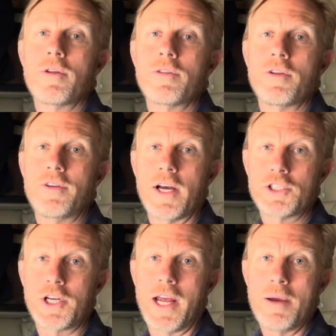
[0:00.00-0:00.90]
the dash
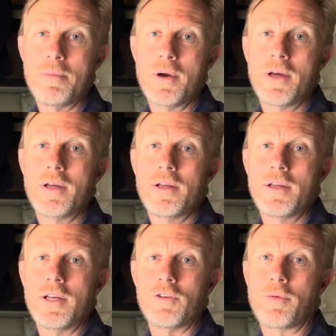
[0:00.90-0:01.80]
cam
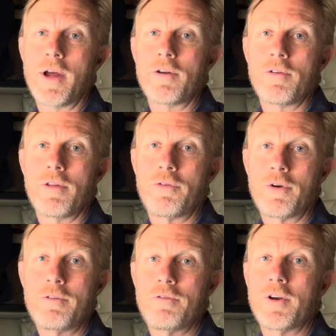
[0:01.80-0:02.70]
is around
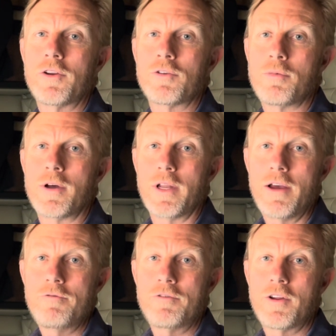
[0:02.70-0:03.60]
3 feet to my
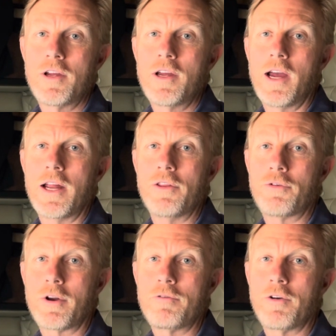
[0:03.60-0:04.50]
left and
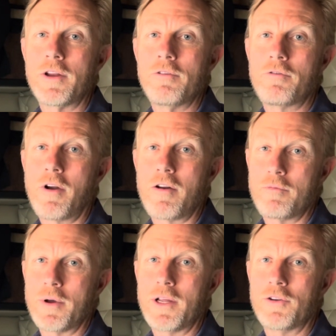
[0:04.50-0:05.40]
3 feet in front of
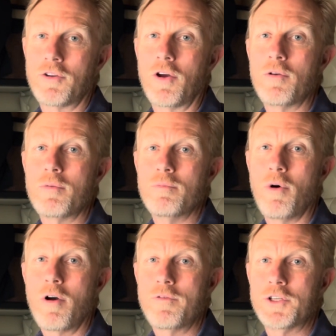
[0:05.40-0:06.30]
me. So
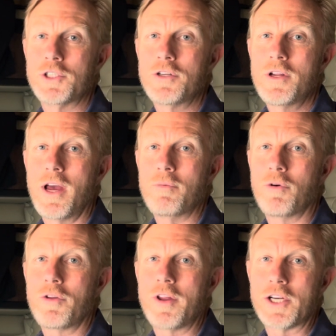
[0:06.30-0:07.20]
my vision and what
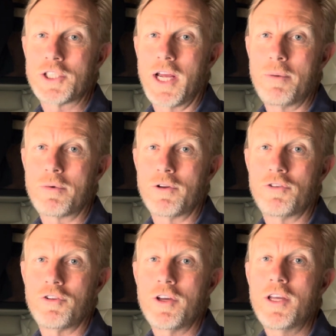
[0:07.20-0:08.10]
the dash cam can
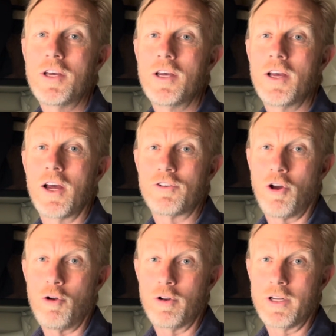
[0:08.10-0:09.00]
see are
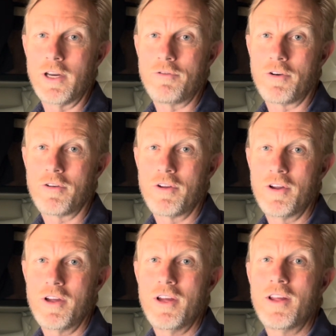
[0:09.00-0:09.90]
totally different.
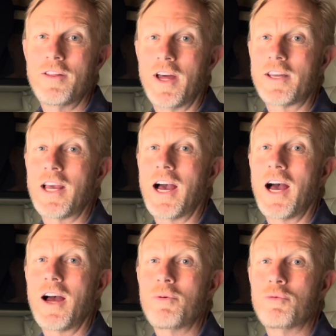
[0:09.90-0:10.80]
That
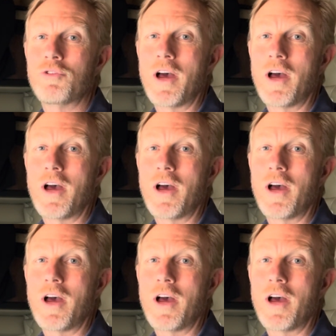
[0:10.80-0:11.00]
car was